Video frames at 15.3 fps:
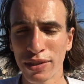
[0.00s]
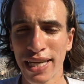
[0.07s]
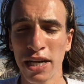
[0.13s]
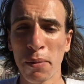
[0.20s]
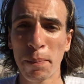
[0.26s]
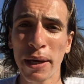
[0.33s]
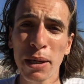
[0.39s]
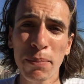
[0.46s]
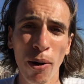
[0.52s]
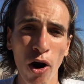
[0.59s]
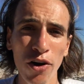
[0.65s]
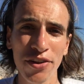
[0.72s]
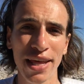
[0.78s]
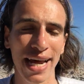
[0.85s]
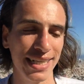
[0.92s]
And a big part
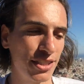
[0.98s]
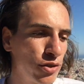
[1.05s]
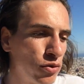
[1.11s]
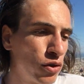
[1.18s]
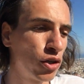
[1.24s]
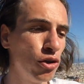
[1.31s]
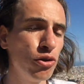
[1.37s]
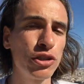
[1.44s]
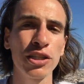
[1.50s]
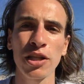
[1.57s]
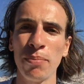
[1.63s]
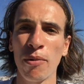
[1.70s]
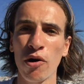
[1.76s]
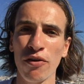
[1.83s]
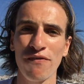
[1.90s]
of that is you lose the
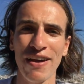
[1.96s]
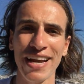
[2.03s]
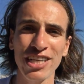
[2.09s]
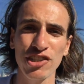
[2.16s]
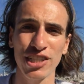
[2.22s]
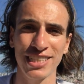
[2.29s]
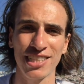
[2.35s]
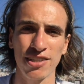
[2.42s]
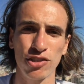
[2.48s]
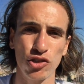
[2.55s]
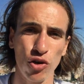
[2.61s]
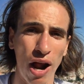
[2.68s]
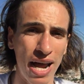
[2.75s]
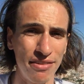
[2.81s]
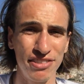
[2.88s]
motivation to
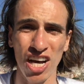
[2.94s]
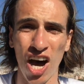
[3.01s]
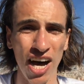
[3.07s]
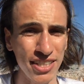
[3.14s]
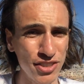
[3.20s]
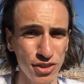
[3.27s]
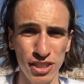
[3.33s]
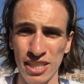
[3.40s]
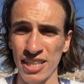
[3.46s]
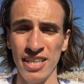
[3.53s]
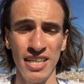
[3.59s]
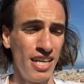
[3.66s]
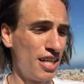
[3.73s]
strive, to hustle, to